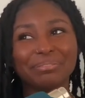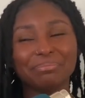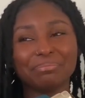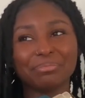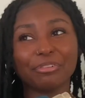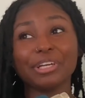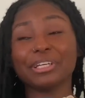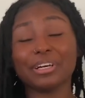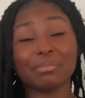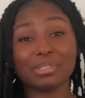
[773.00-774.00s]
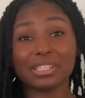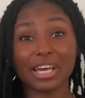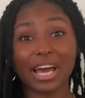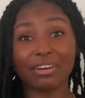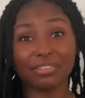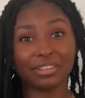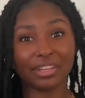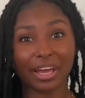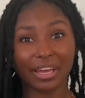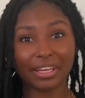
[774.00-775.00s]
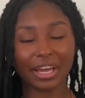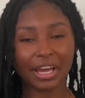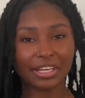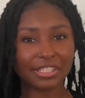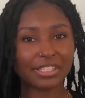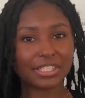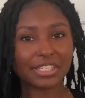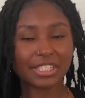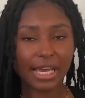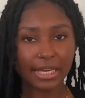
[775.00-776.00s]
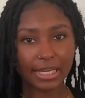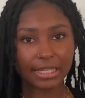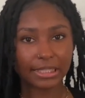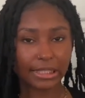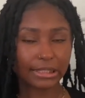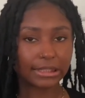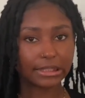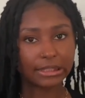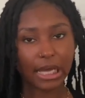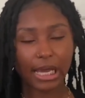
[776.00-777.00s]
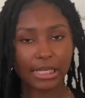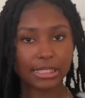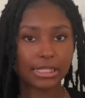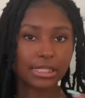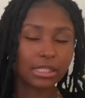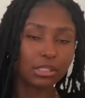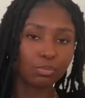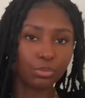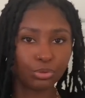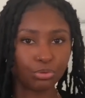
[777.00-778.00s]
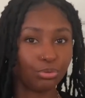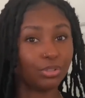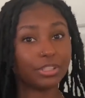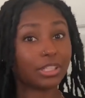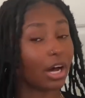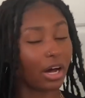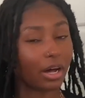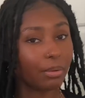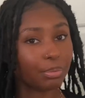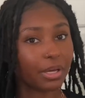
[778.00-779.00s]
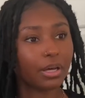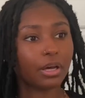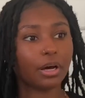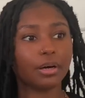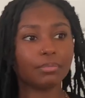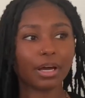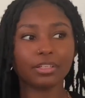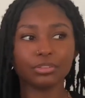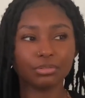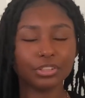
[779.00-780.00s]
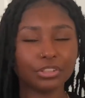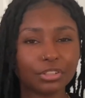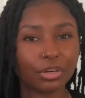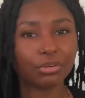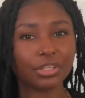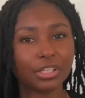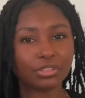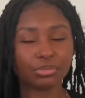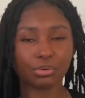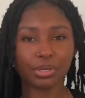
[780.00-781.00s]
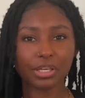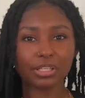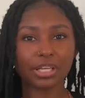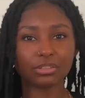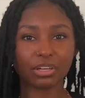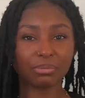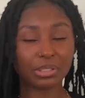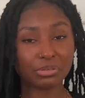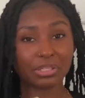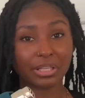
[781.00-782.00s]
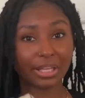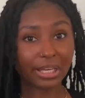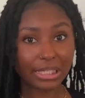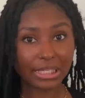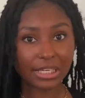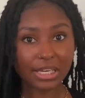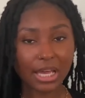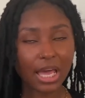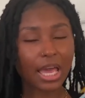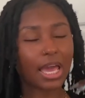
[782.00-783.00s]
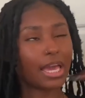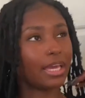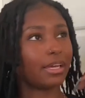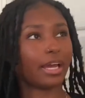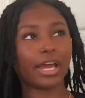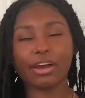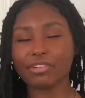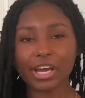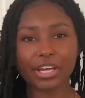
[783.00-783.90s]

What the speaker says: when it comes to having like an aesthetic, nice, smooth top. I switched to coconut soy, and that's what I've been using lately, and I haven't had